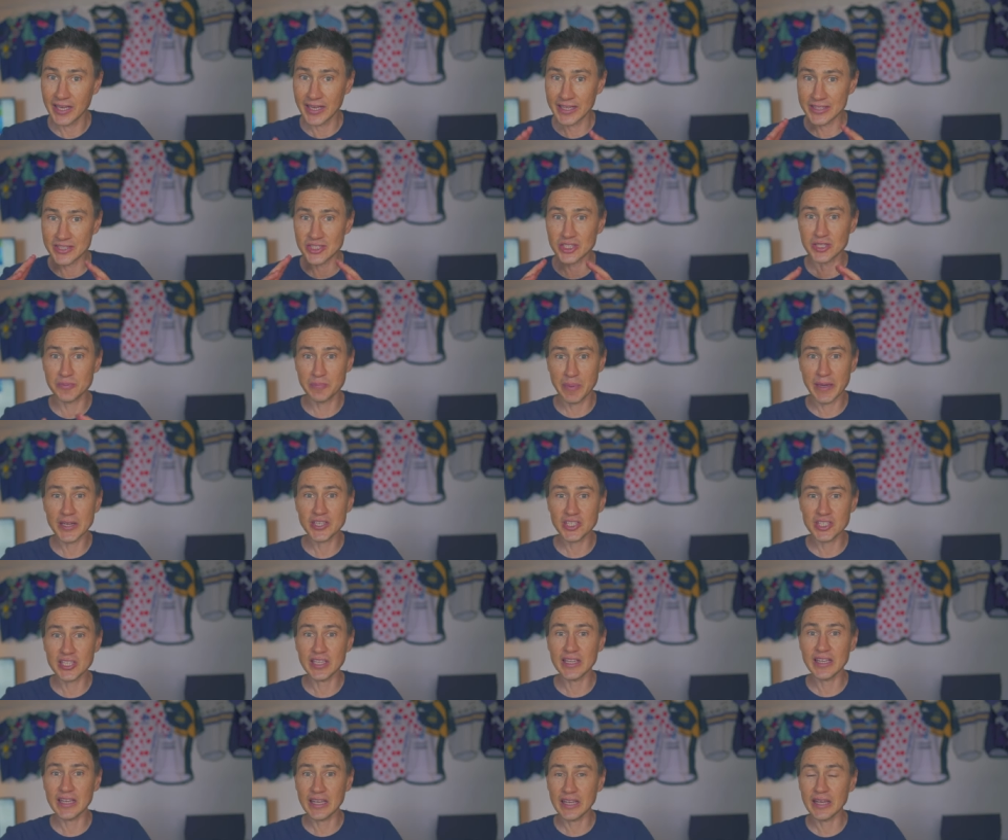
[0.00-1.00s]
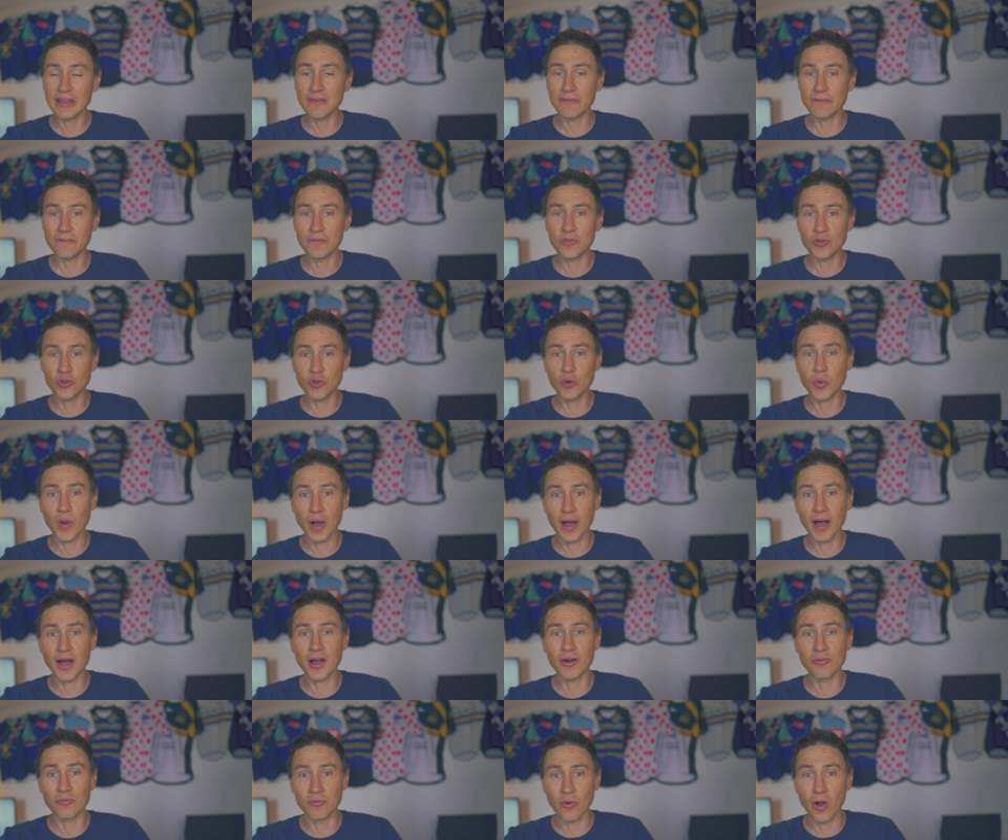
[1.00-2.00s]
if you
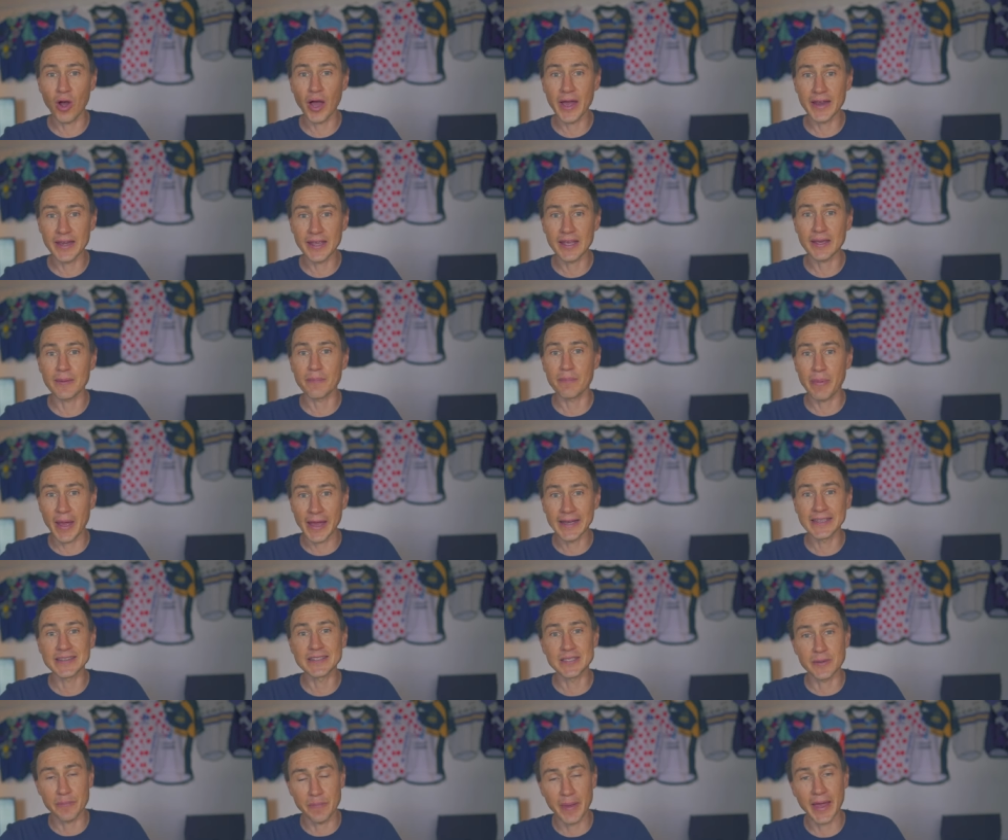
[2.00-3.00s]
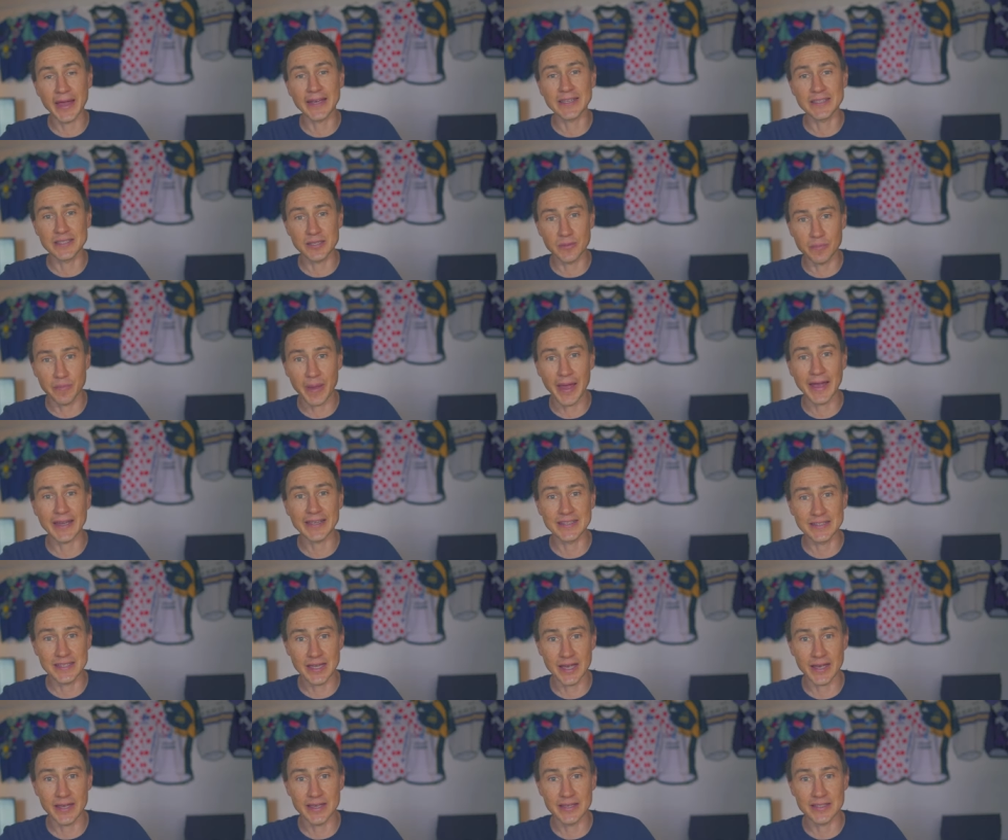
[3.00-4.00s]
are riding back to back to back
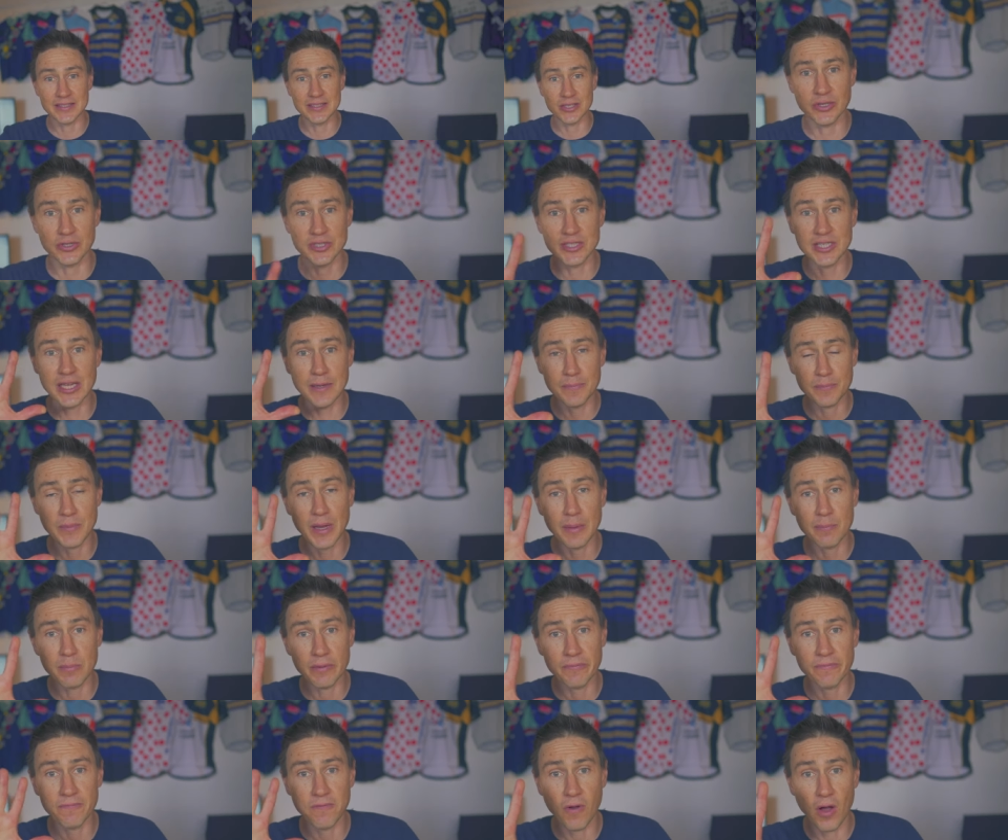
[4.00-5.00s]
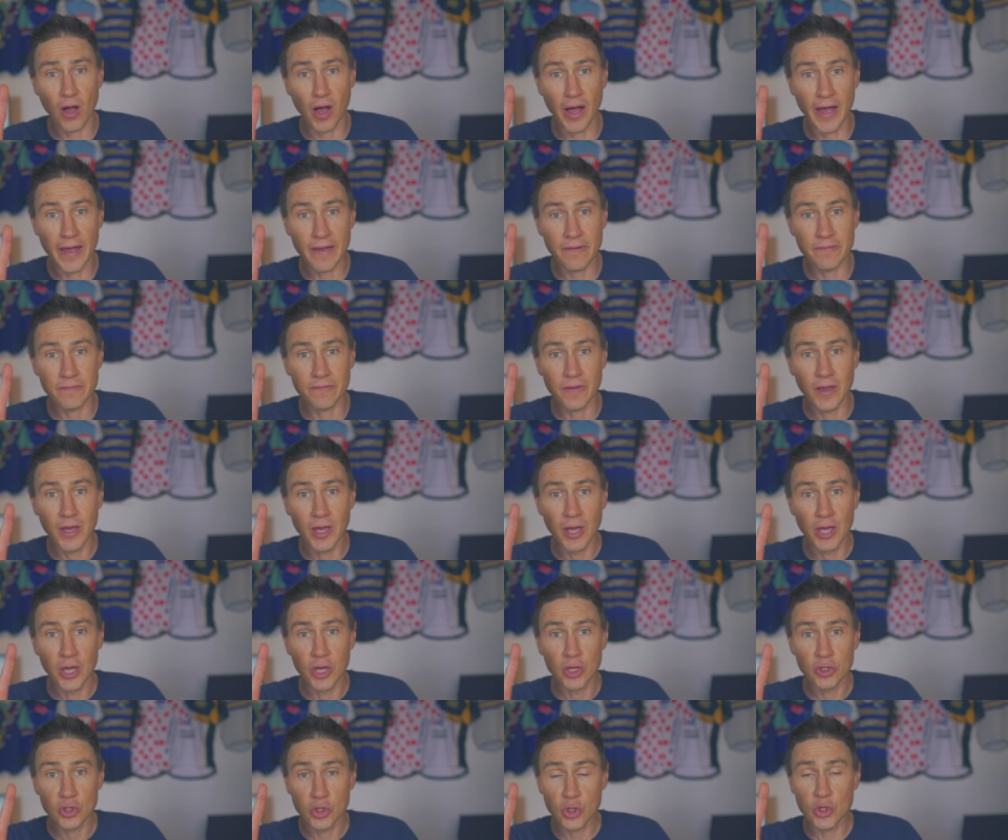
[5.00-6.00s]
days. So tip number five,
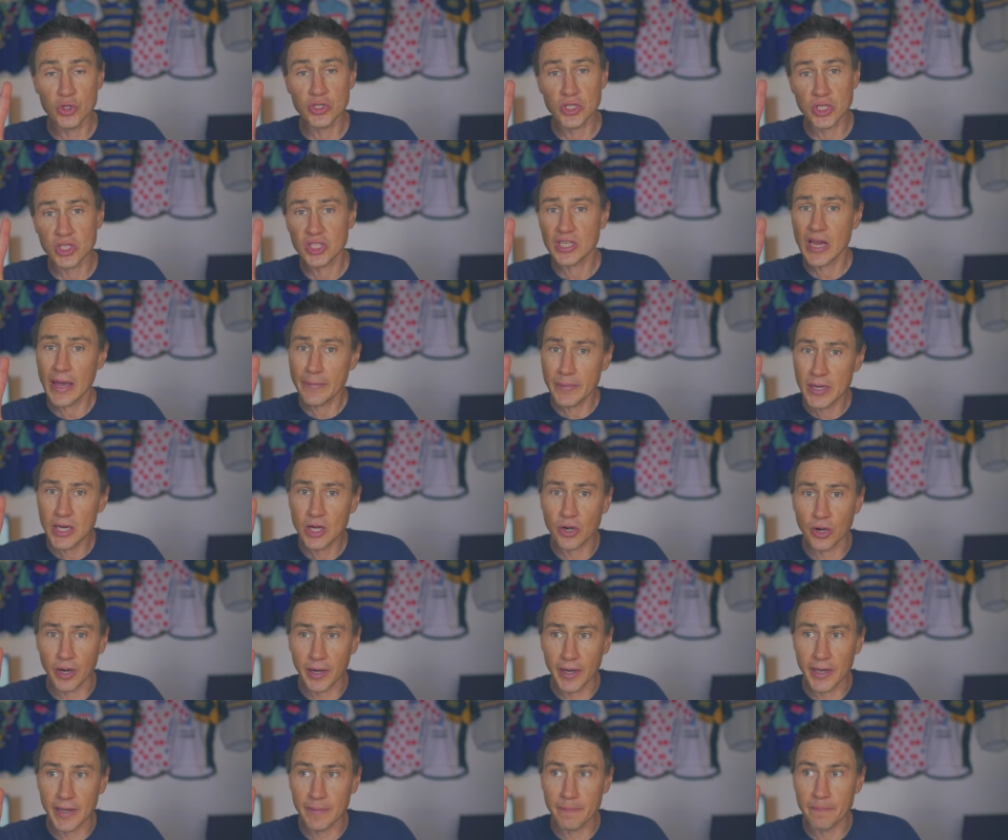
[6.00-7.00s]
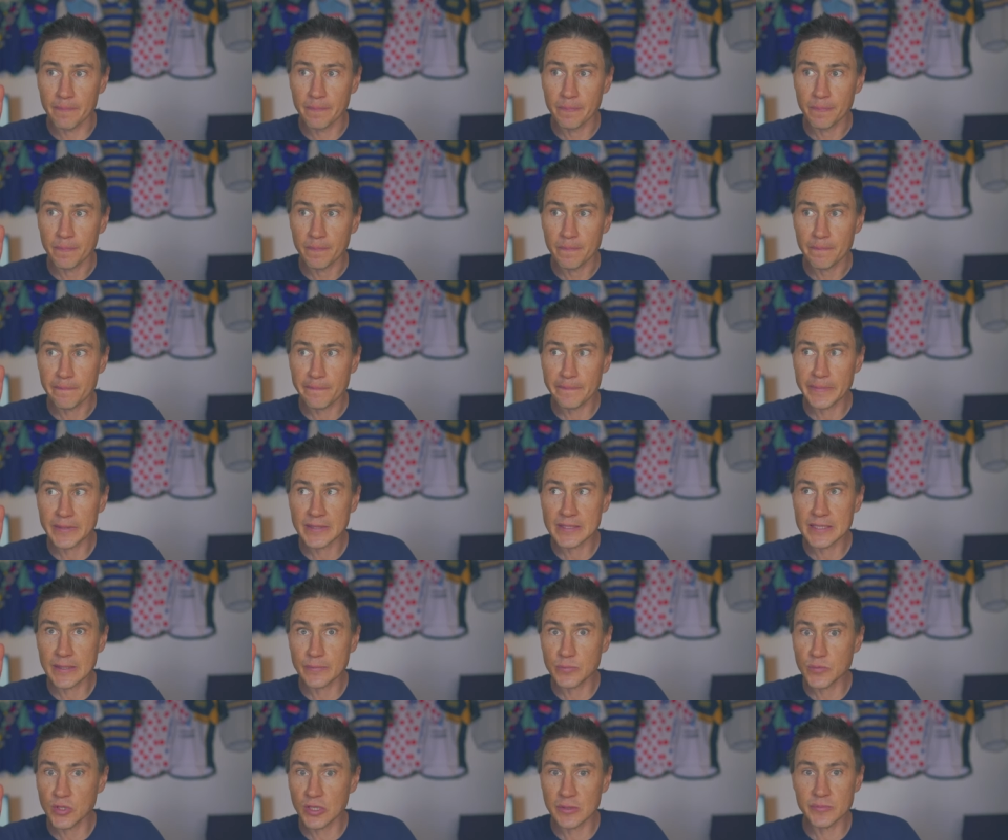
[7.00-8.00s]
use a chamois cream, but
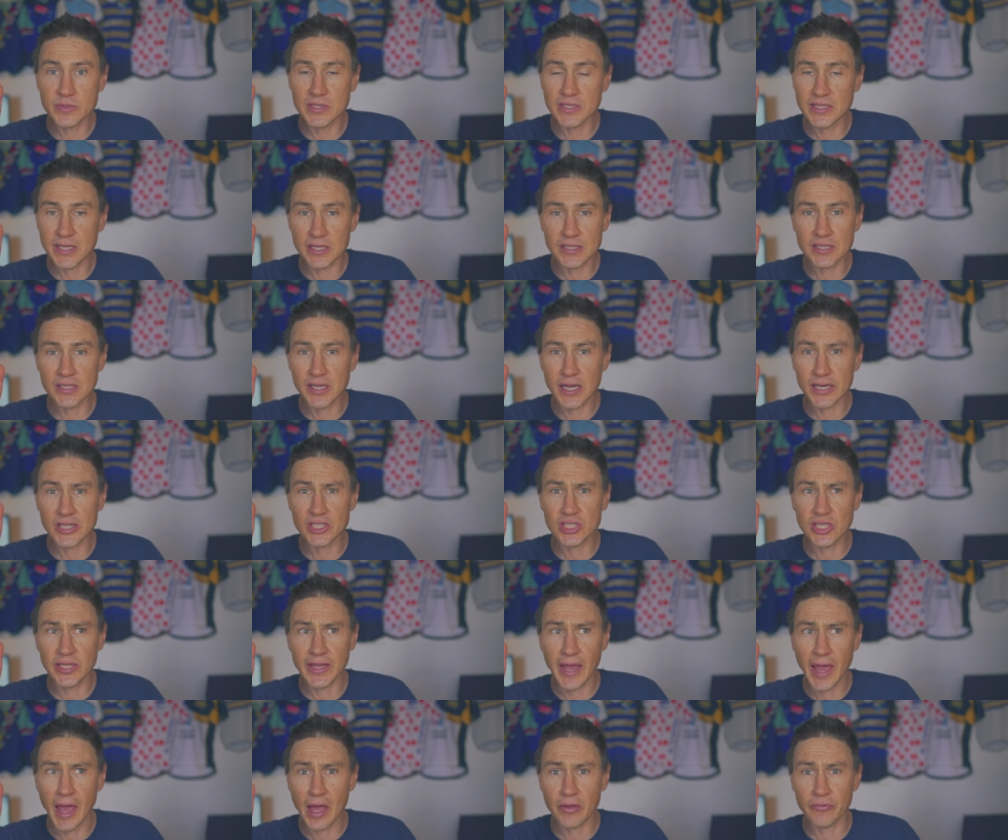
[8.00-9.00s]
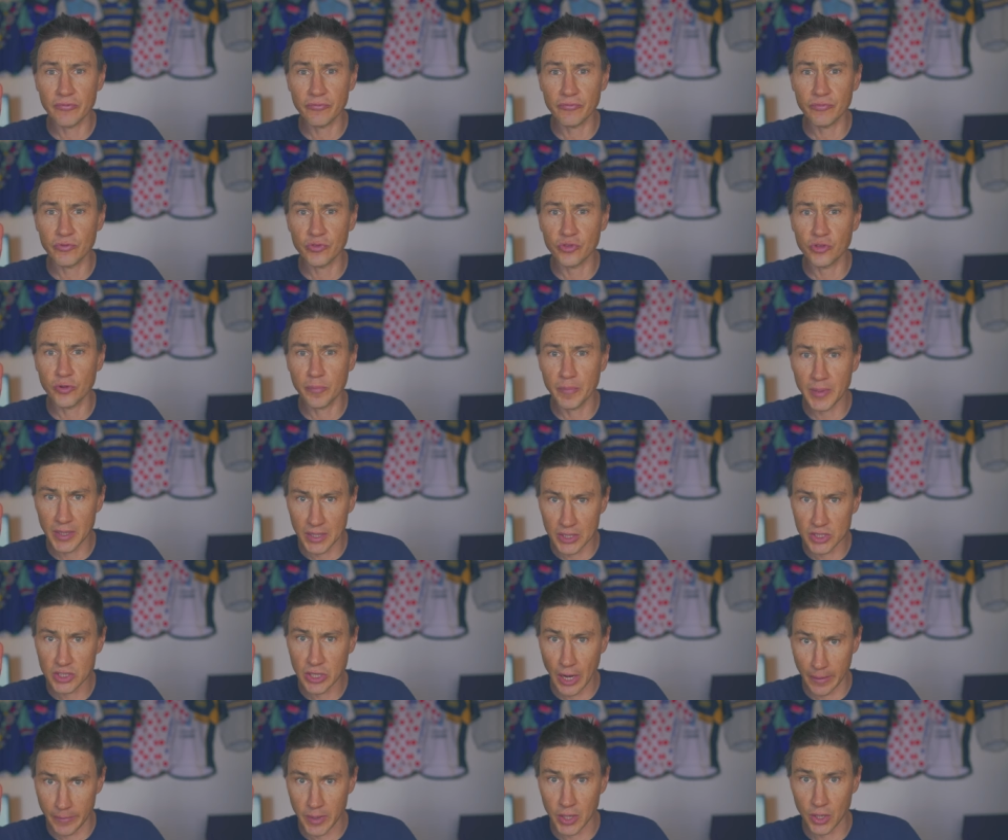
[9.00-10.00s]
sometimes it doesn't actually have to be a
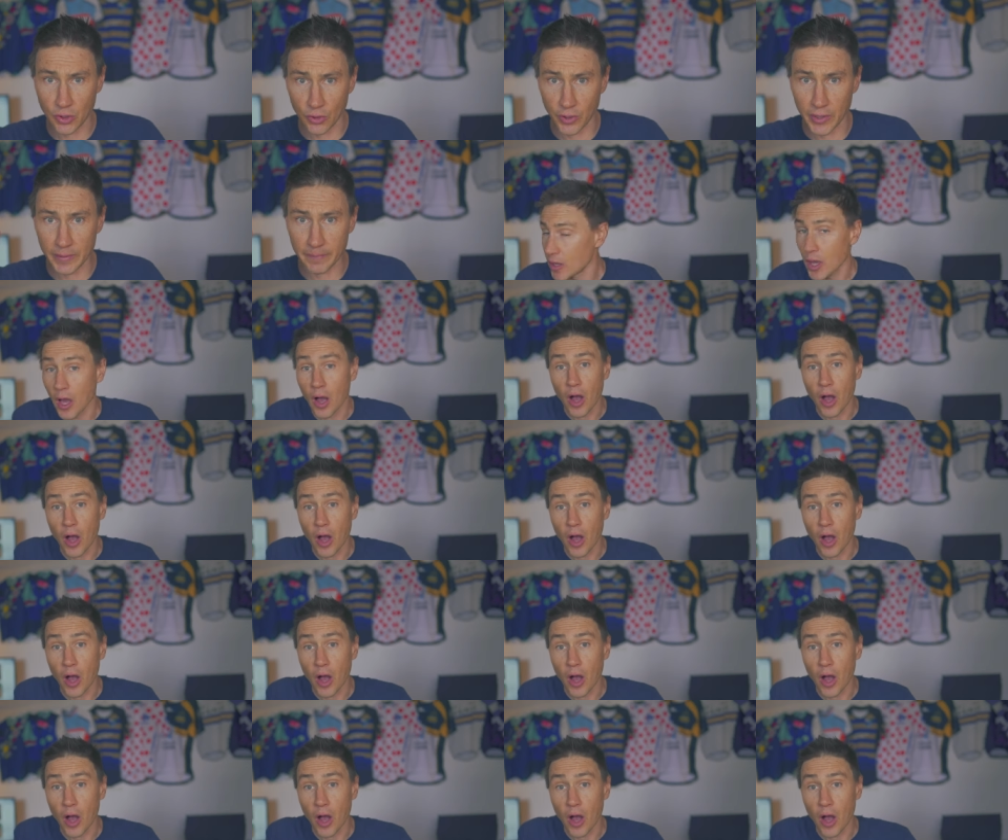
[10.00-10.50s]
chamois cream.